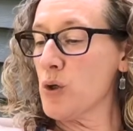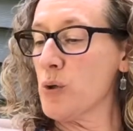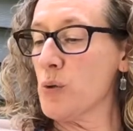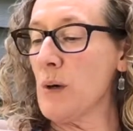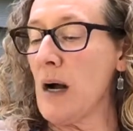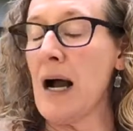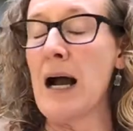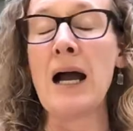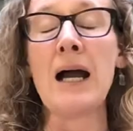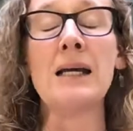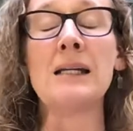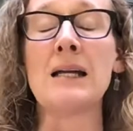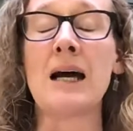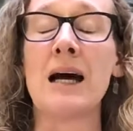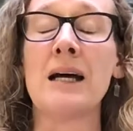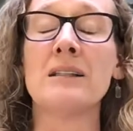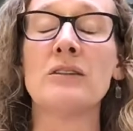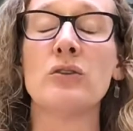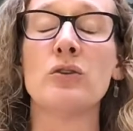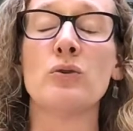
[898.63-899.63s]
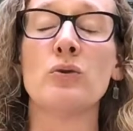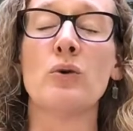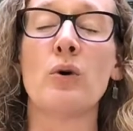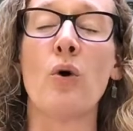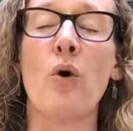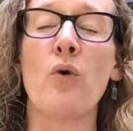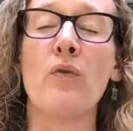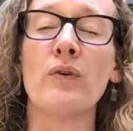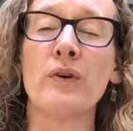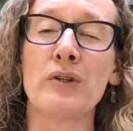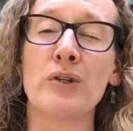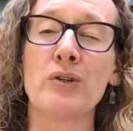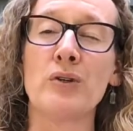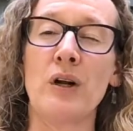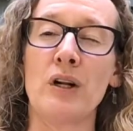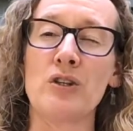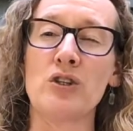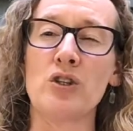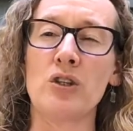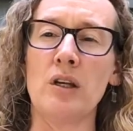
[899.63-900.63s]
Try not to
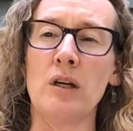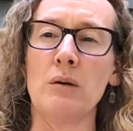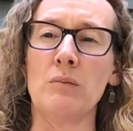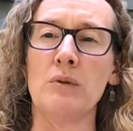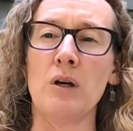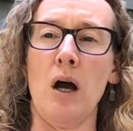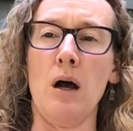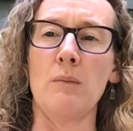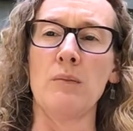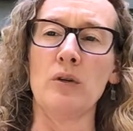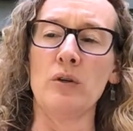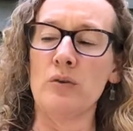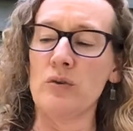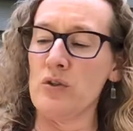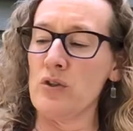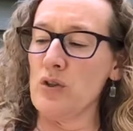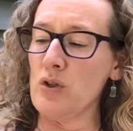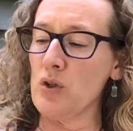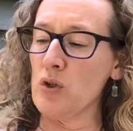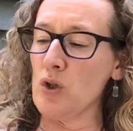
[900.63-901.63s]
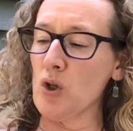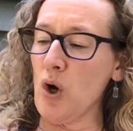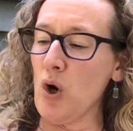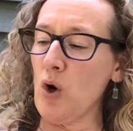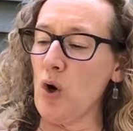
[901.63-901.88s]
overstretch the abdominals.